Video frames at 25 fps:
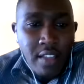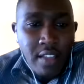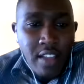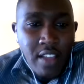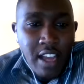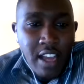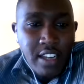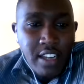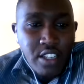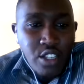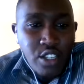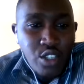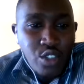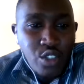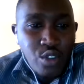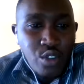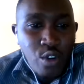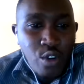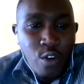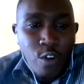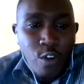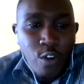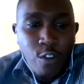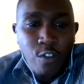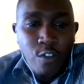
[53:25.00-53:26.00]
that issue
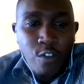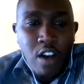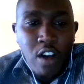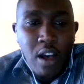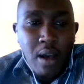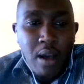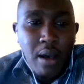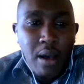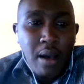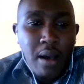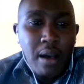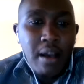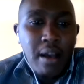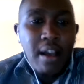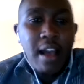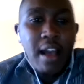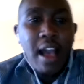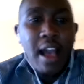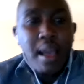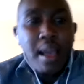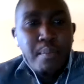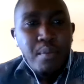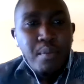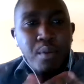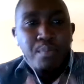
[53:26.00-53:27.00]
of uh, high
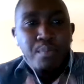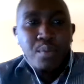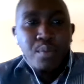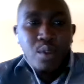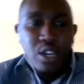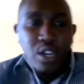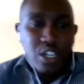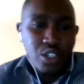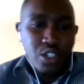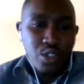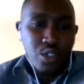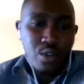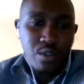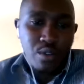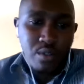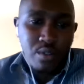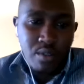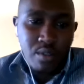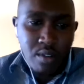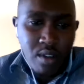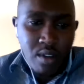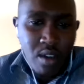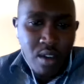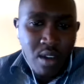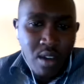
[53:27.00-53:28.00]
population,
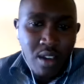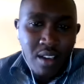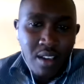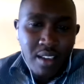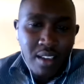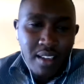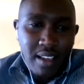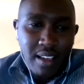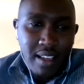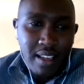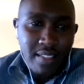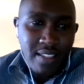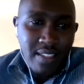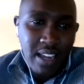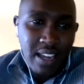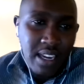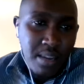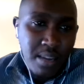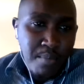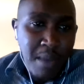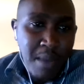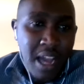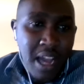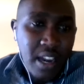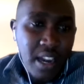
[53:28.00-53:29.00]
uh, the
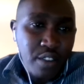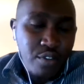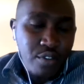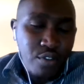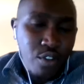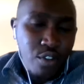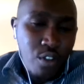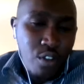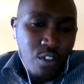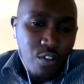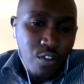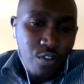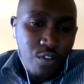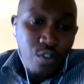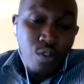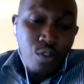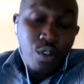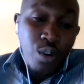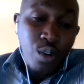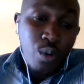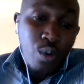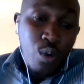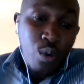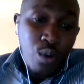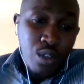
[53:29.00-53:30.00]
demand for food
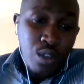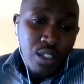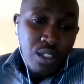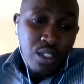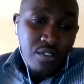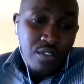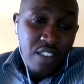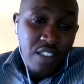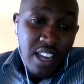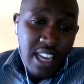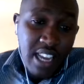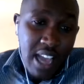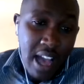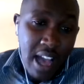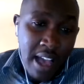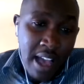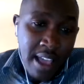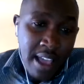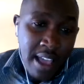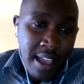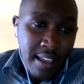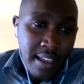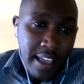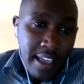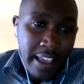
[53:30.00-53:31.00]
was very
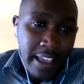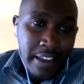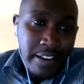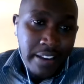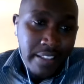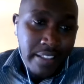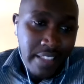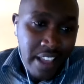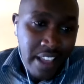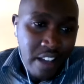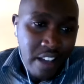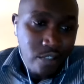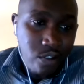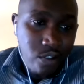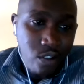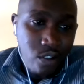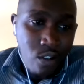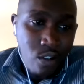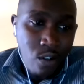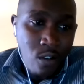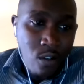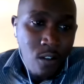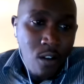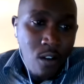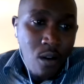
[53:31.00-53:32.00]
high, and
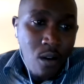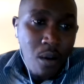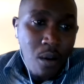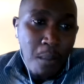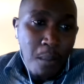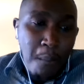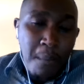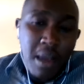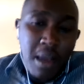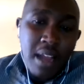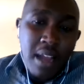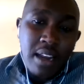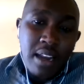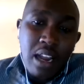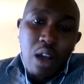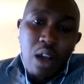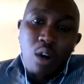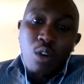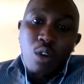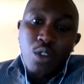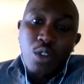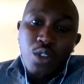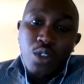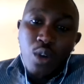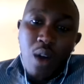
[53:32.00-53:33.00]
therefore man
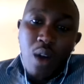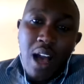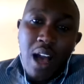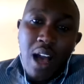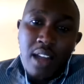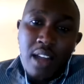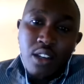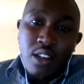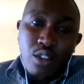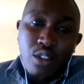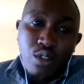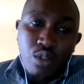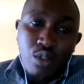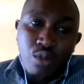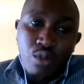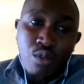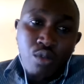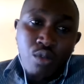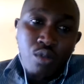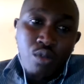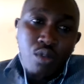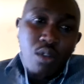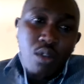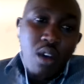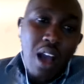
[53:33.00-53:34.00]
also had to
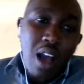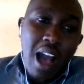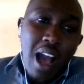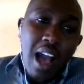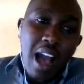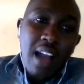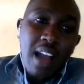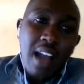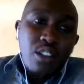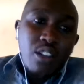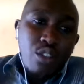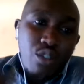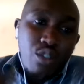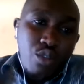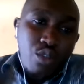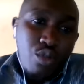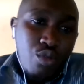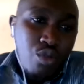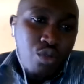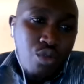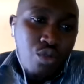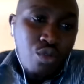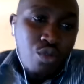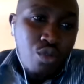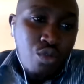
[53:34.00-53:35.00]
had
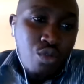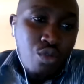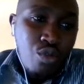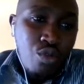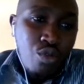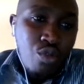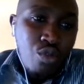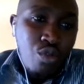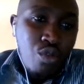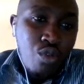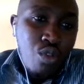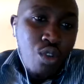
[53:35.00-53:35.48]
to